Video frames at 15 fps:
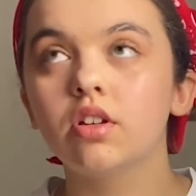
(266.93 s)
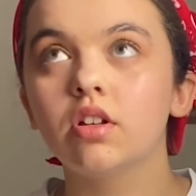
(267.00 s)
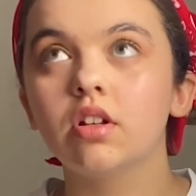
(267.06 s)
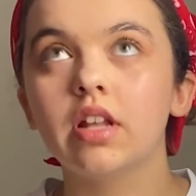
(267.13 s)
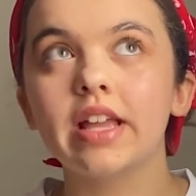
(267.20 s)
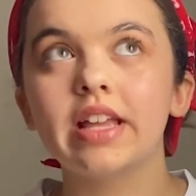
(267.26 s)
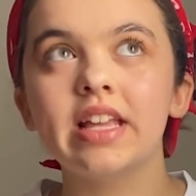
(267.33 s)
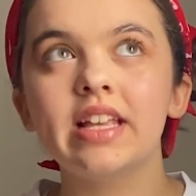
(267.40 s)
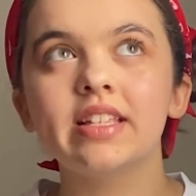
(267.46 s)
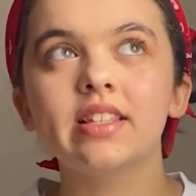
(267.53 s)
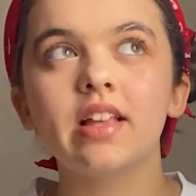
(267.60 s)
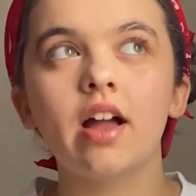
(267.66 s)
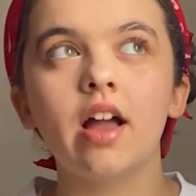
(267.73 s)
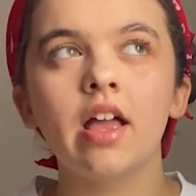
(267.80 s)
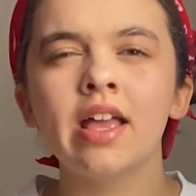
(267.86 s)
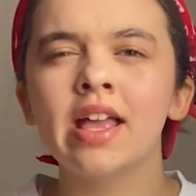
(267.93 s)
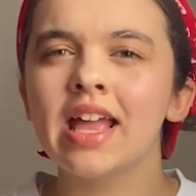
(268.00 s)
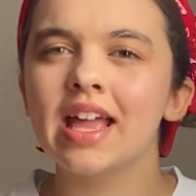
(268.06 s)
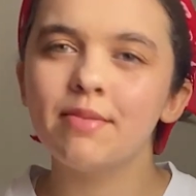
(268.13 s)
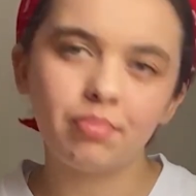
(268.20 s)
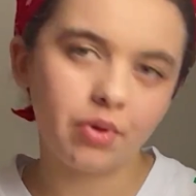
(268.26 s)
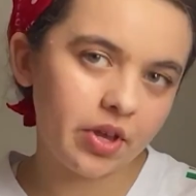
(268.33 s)
like, he's not
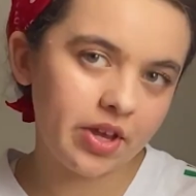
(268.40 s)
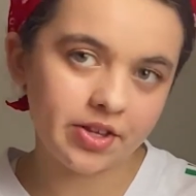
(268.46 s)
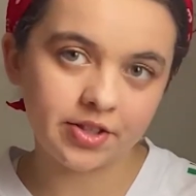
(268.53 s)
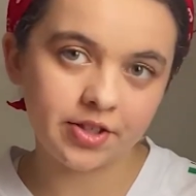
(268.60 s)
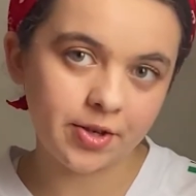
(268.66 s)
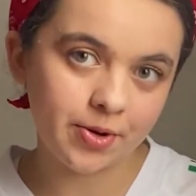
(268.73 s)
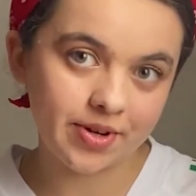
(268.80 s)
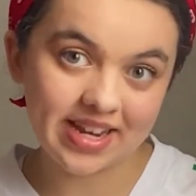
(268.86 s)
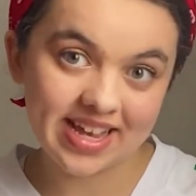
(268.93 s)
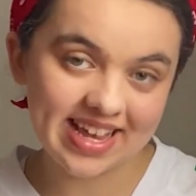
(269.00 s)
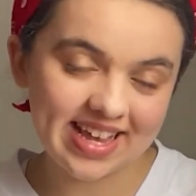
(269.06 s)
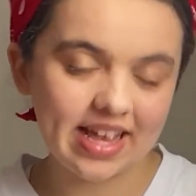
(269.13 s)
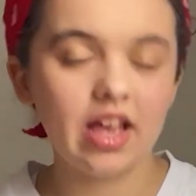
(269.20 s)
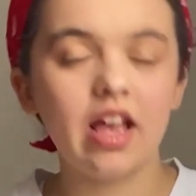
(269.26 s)
impressionné